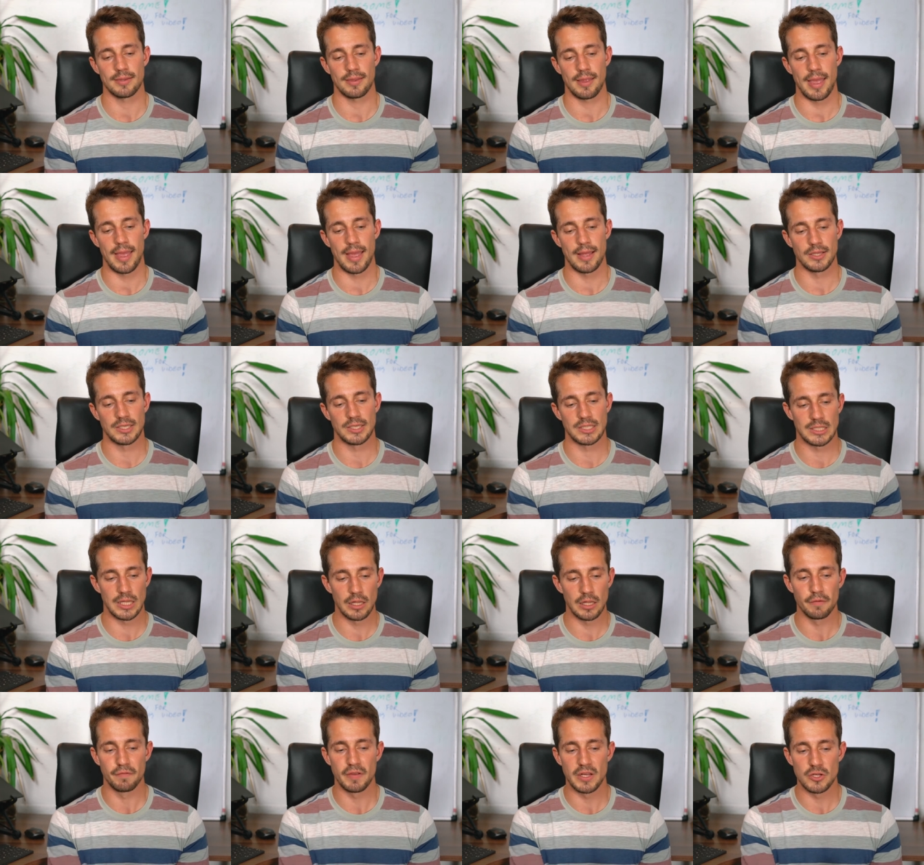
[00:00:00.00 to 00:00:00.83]
And
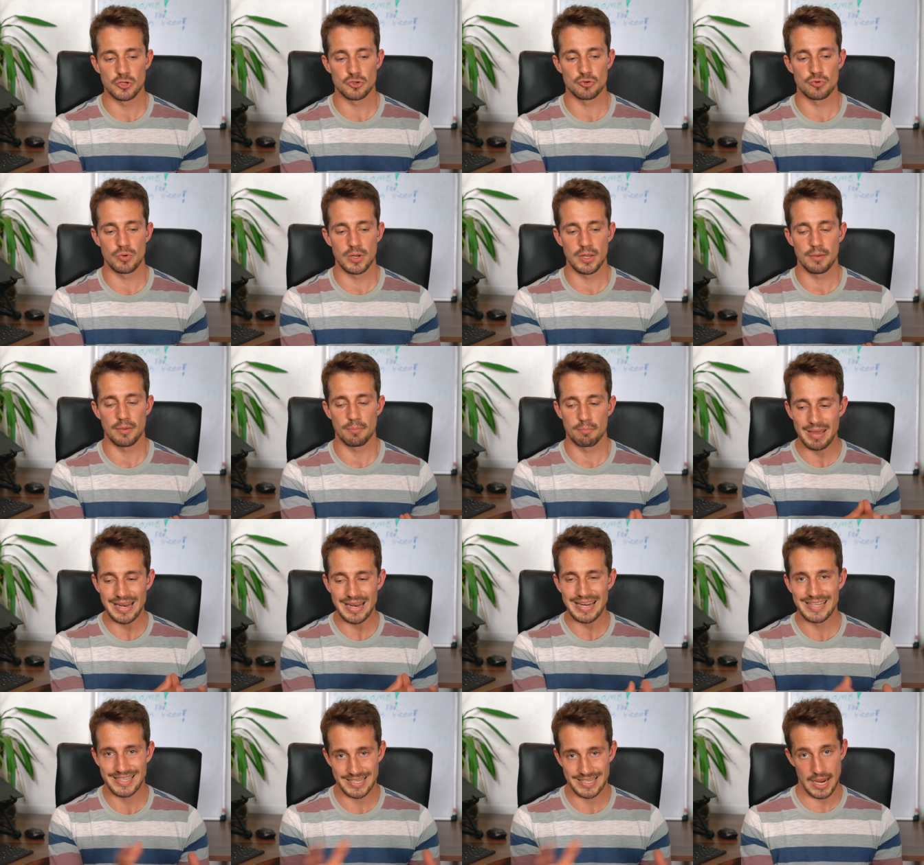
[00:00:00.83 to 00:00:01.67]
self-injury,
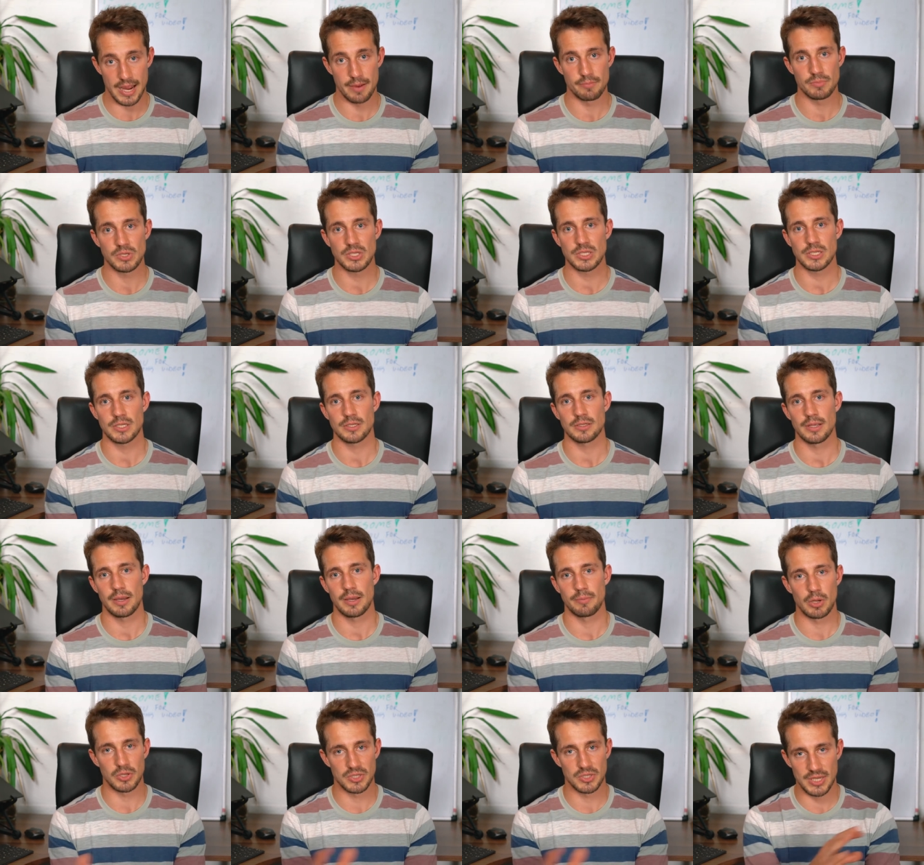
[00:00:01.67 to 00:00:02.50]
many times,
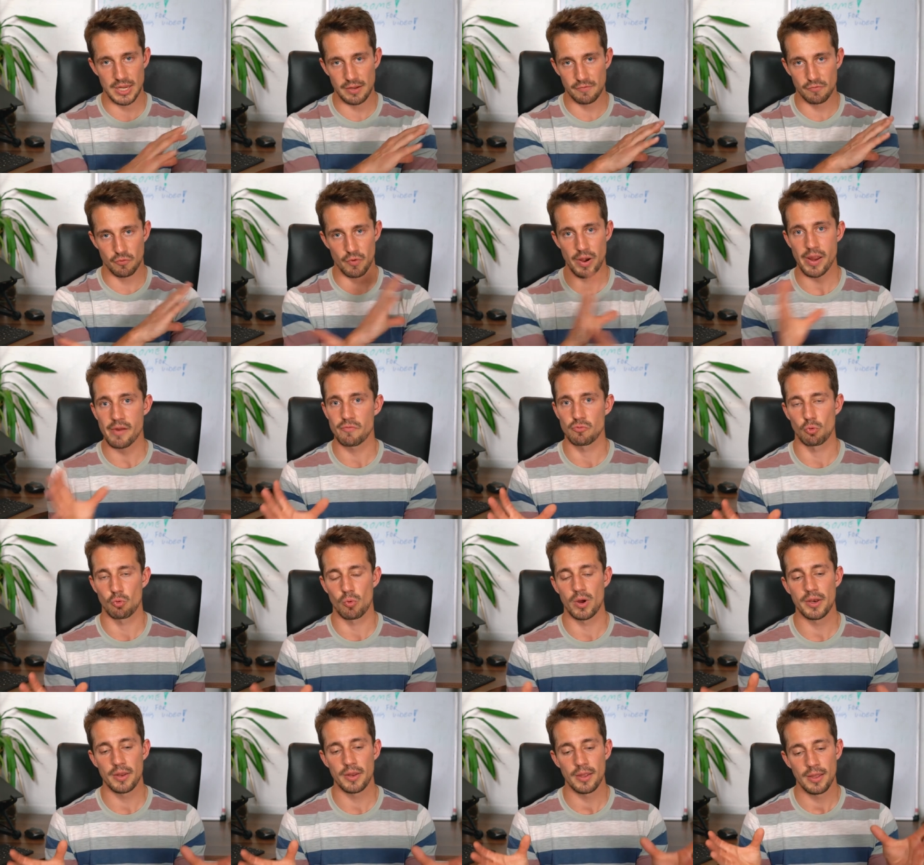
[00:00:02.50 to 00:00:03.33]
I'm not saying for
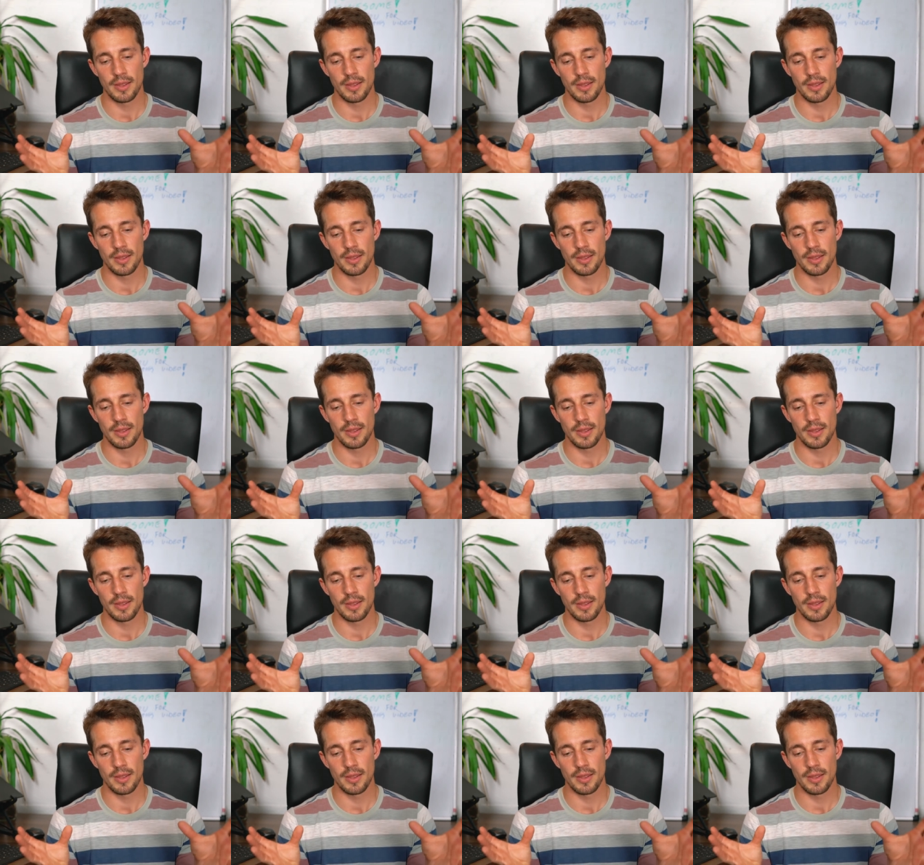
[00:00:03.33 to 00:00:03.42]
everyone,